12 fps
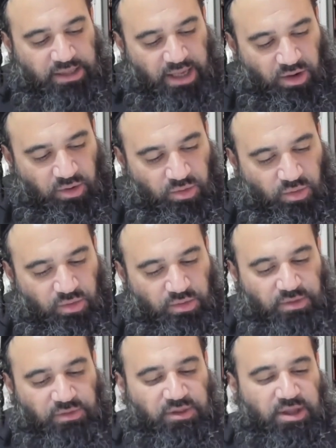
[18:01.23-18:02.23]
Now,
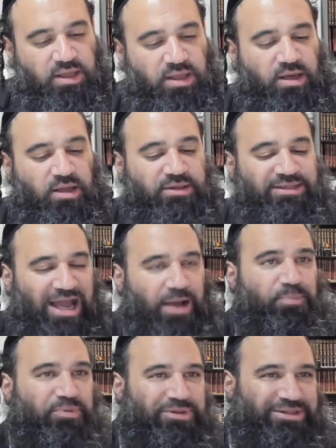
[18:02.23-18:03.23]
the
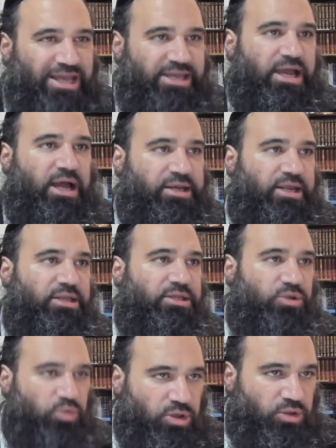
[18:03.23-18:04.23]
top Dayan
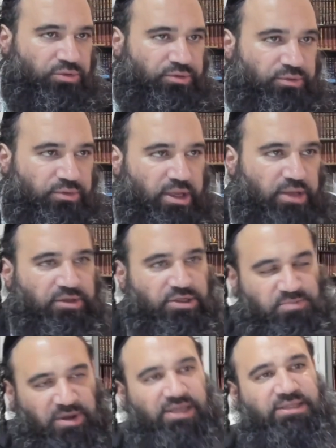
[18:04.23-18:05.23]
in the world. Now,
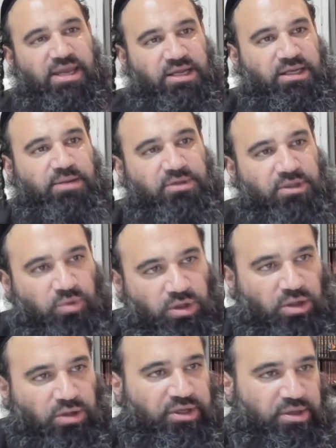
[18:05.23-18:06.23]
there's many Dayanim in the
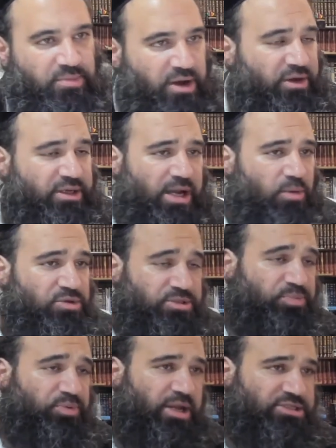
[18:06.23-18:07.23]
world. In America, I
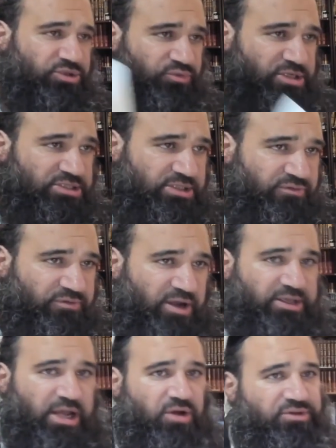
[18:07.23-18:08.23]
was surprised to recently
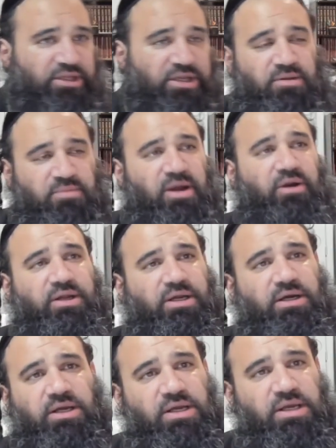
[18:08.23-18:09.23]
find out that in
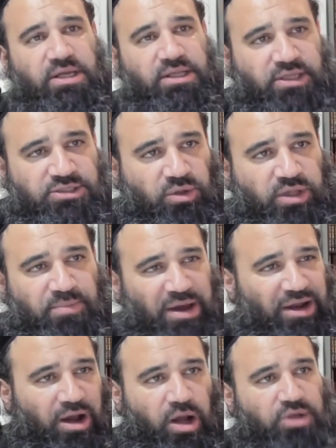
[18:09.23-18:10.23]
America, there's only
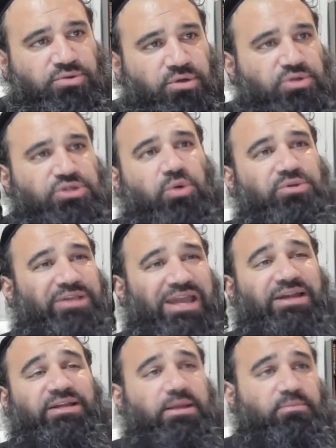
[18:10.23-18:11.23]
about 100 or so
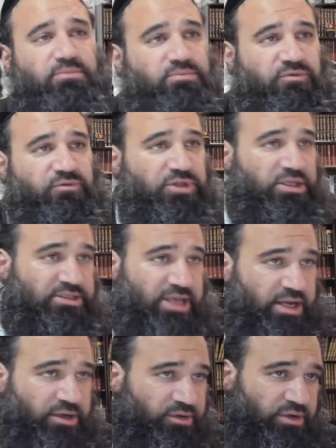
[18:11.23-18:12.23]
Dayanim for the
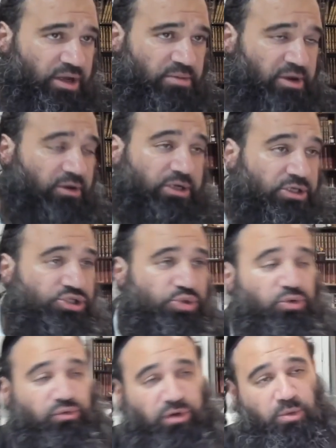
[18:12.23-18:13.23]
entire American
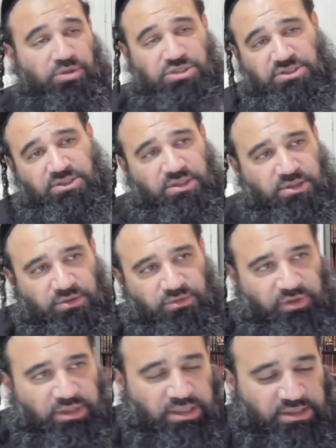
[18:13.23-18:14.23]
Jewry, which is
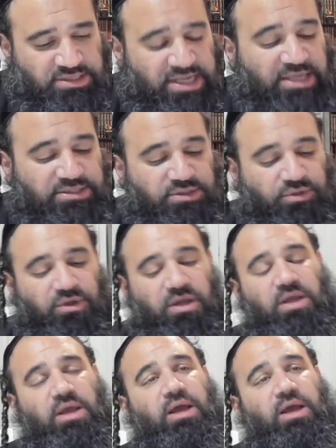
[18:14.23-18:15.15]
really a disaster.